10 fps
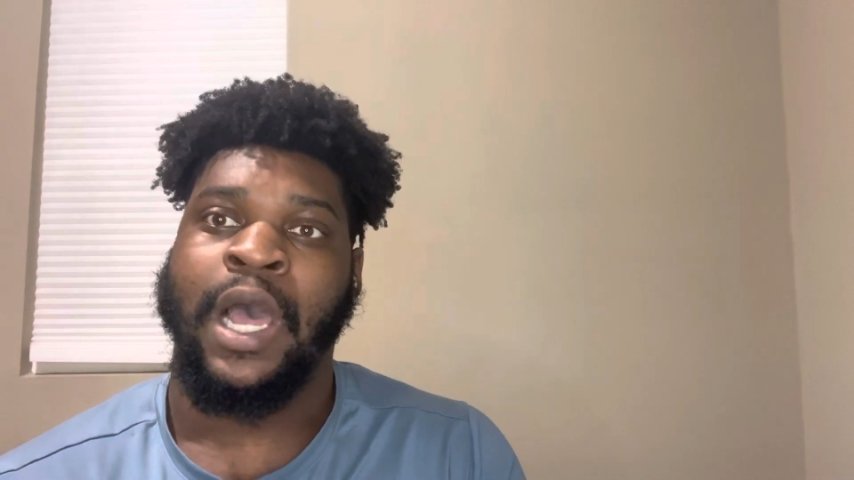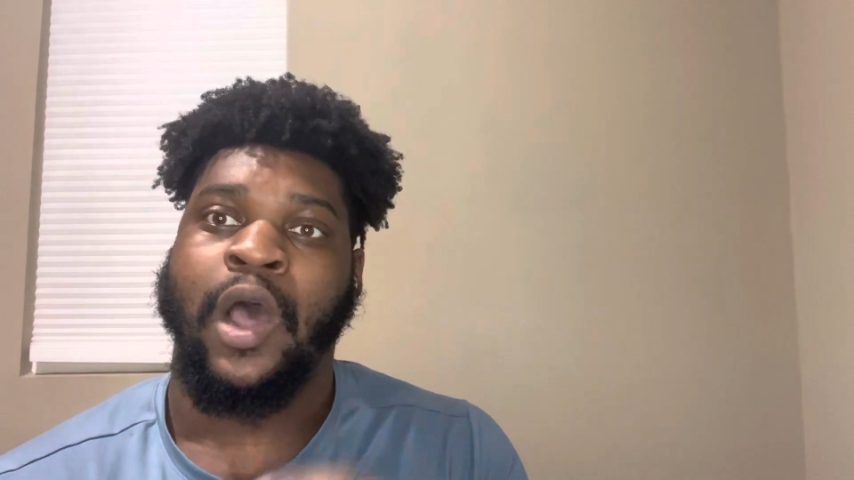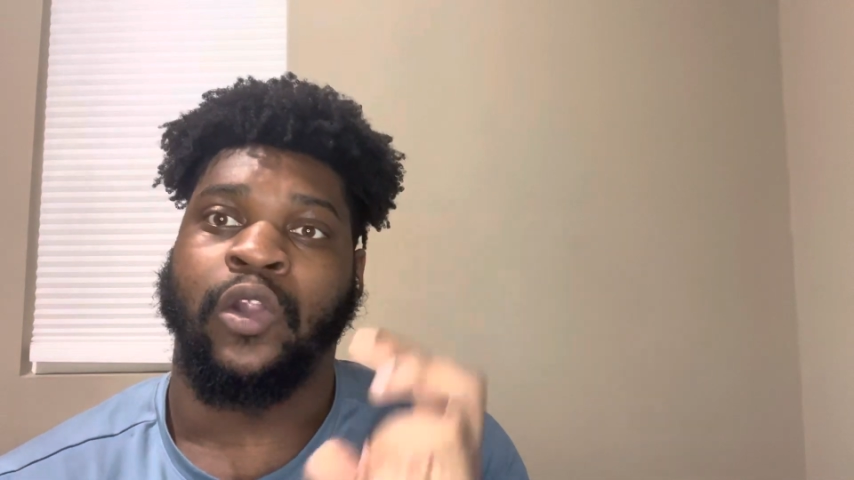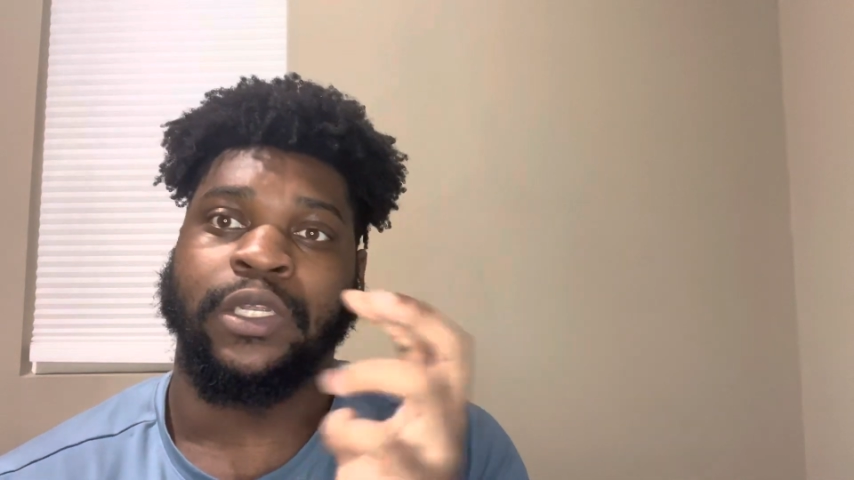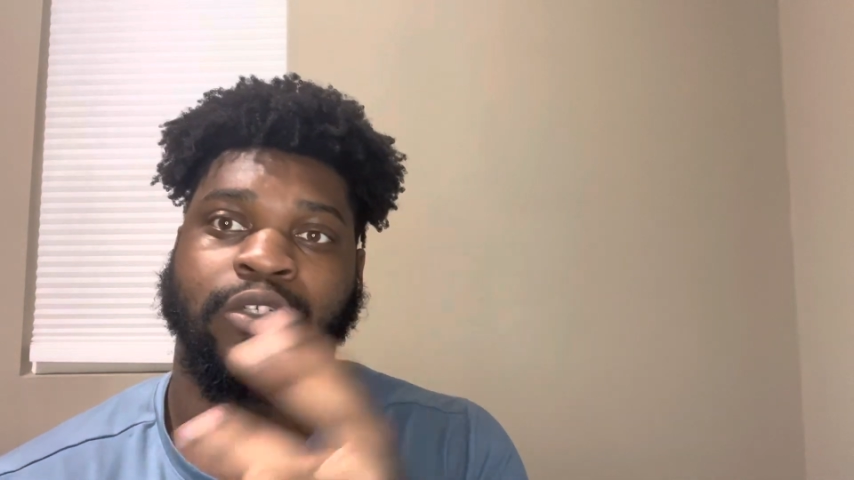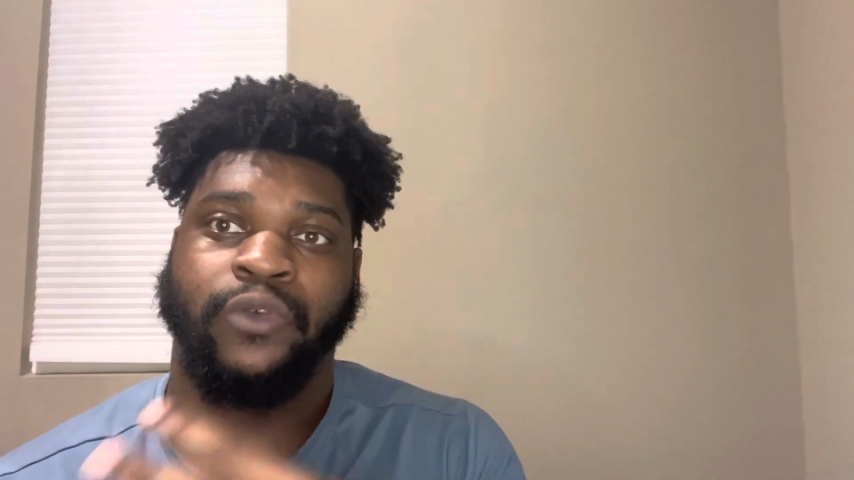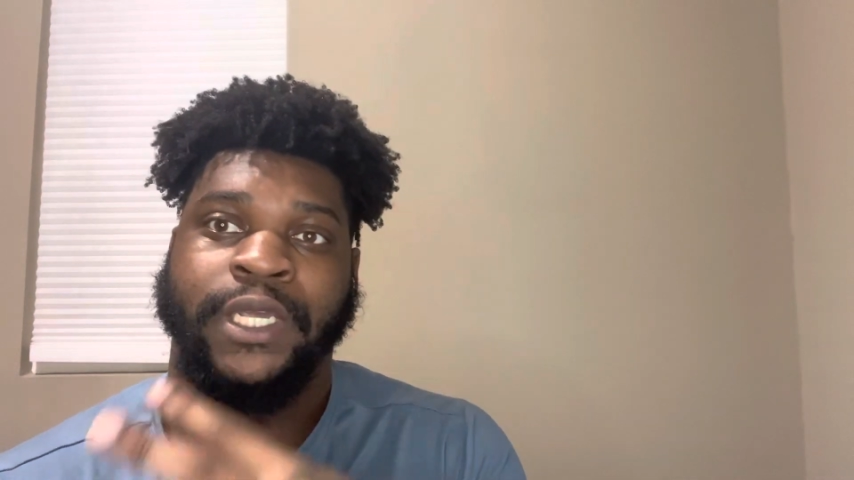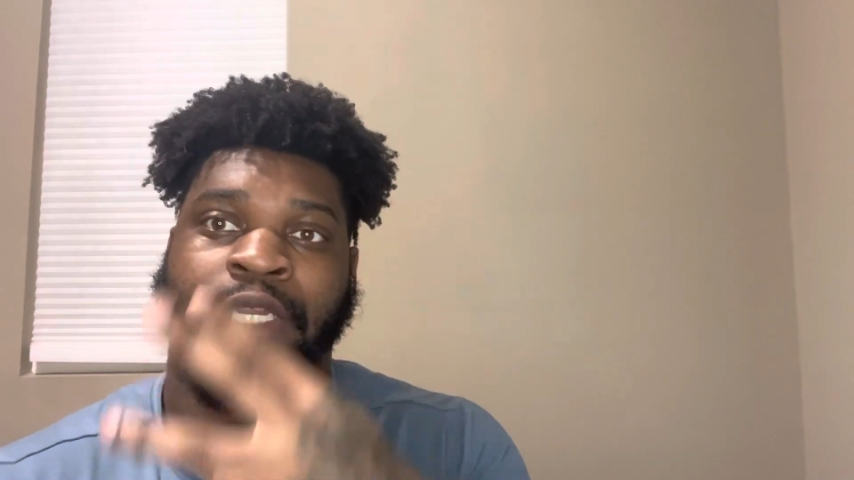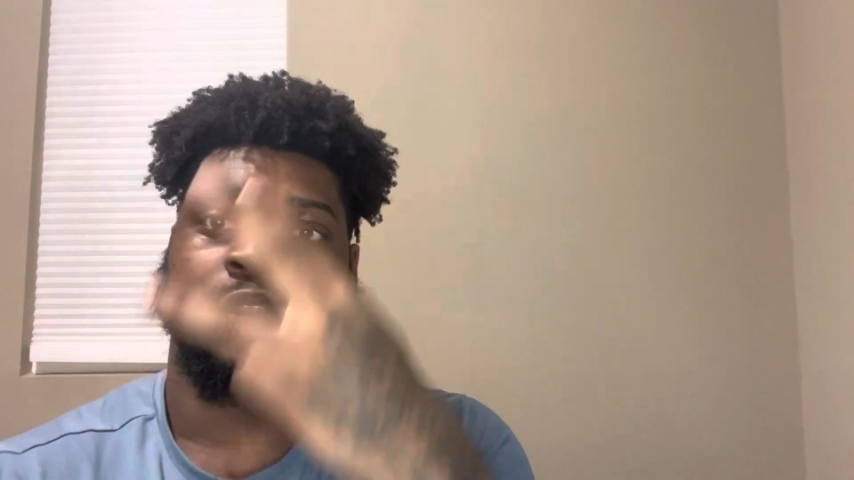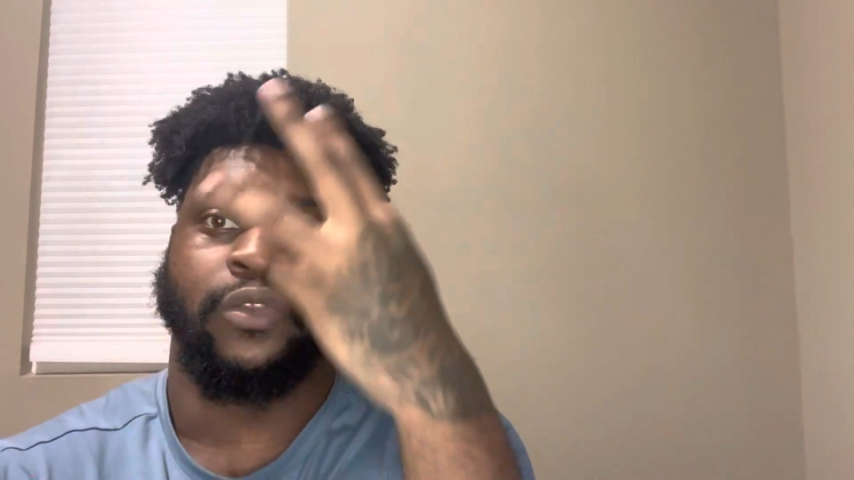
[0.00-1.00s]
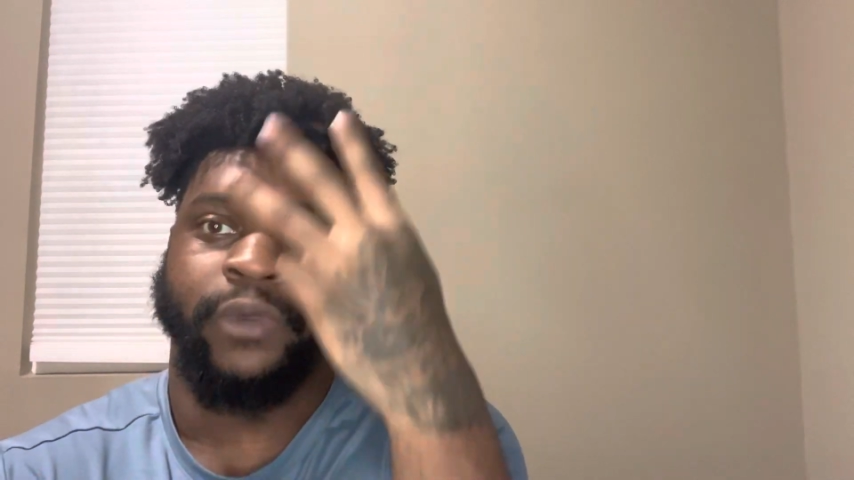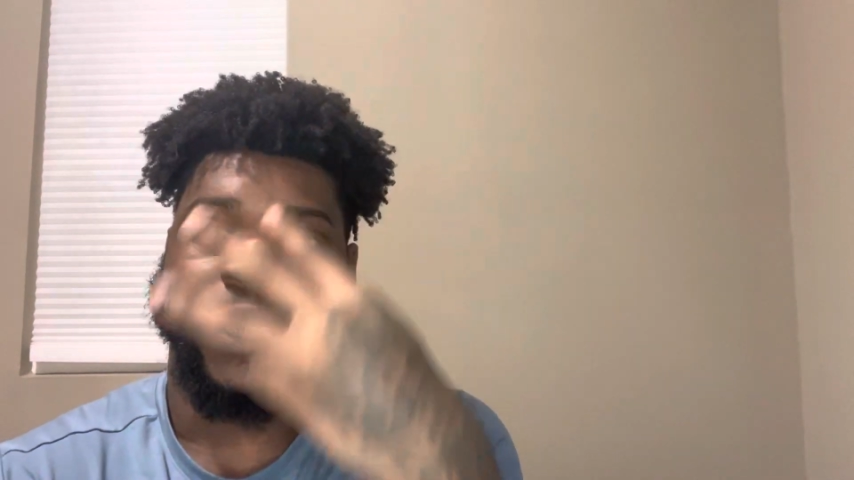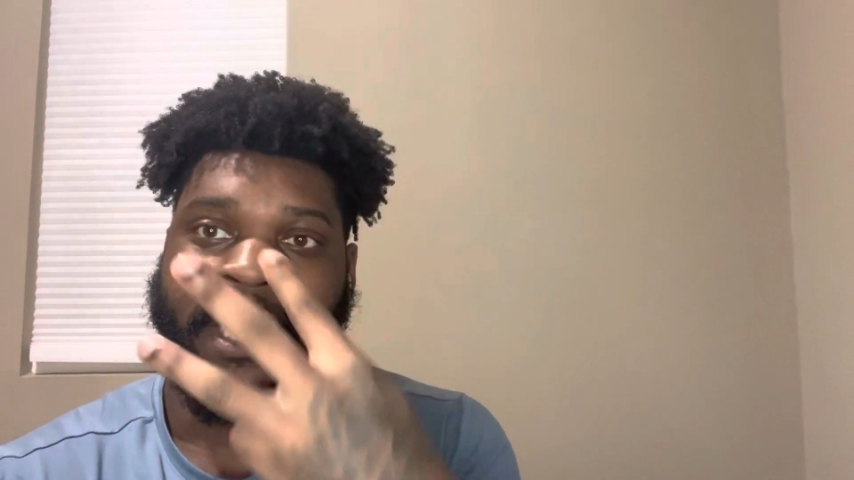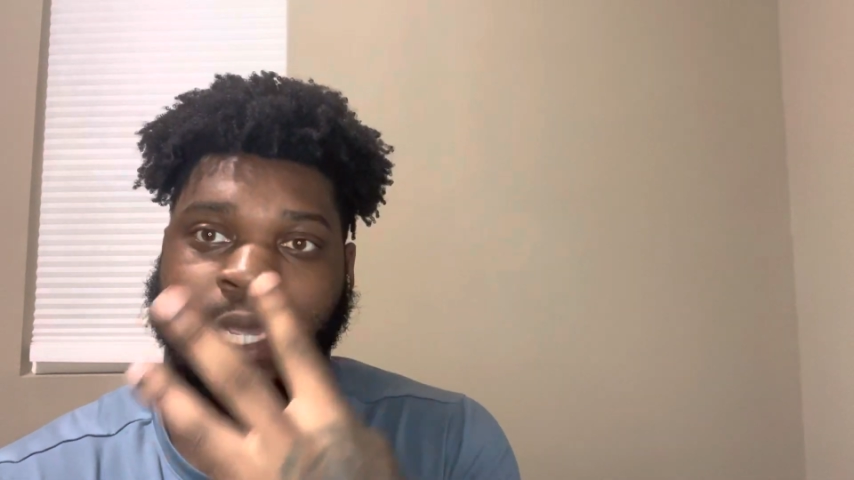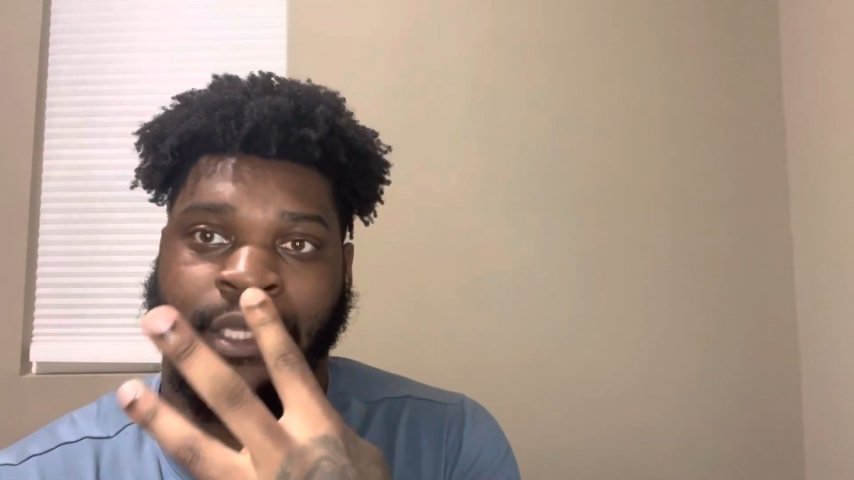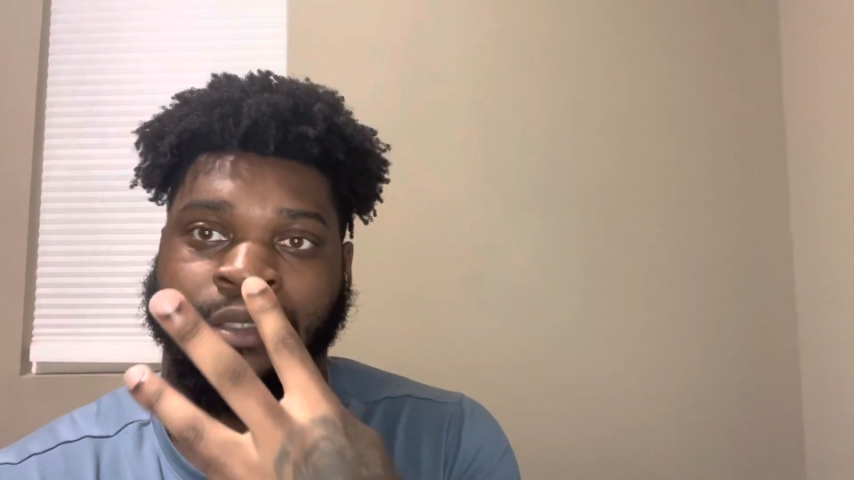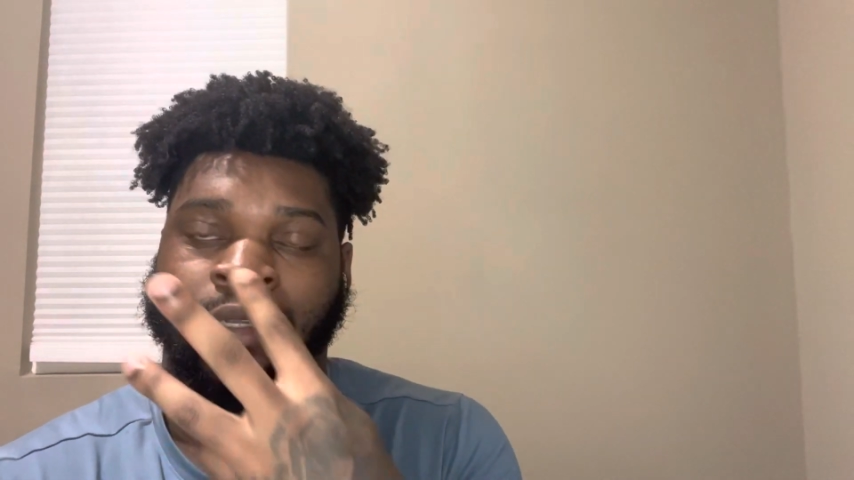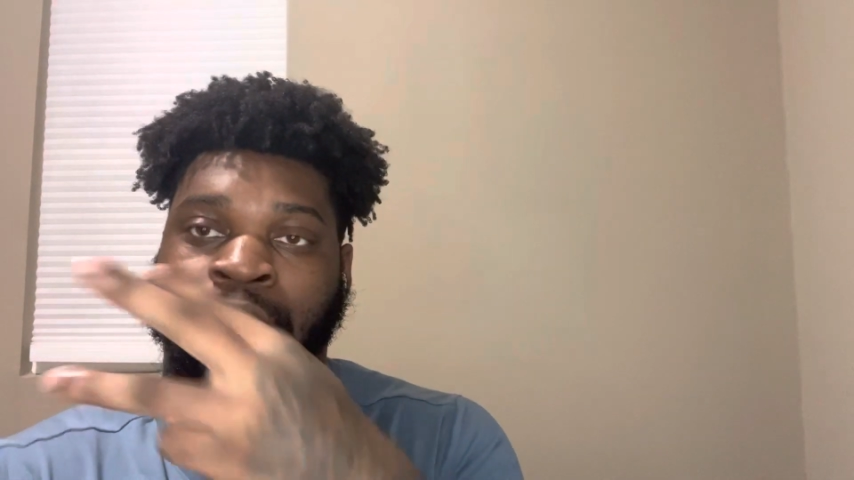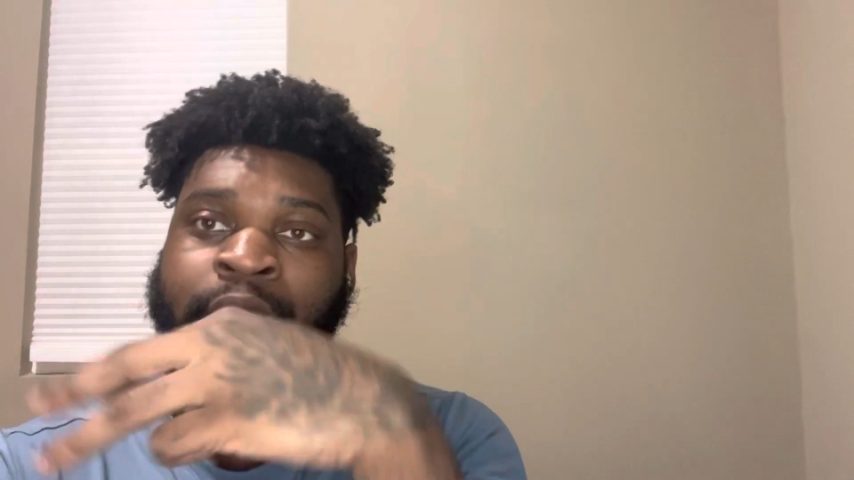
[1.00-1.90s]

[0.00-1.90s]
only traded 3 days,